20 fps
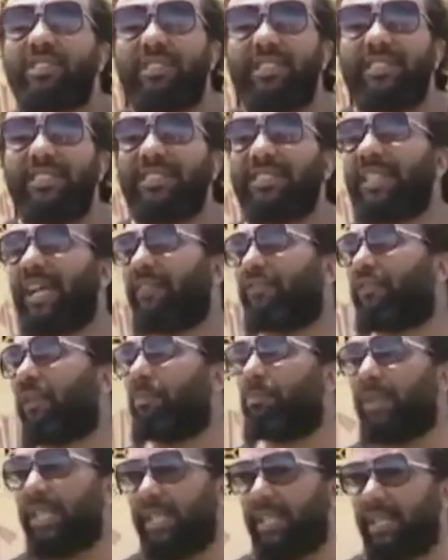This is not for
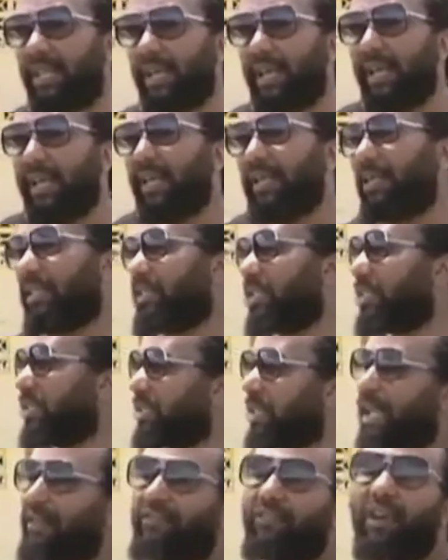me, this is
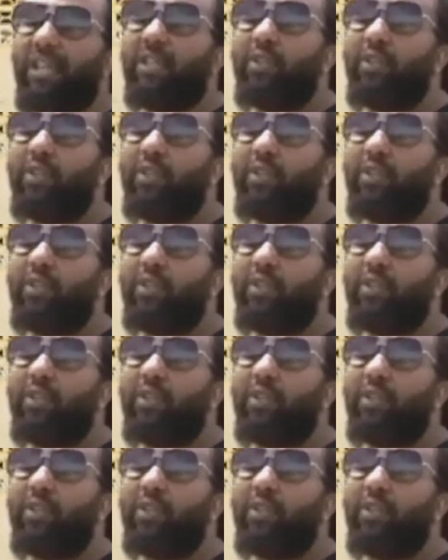not for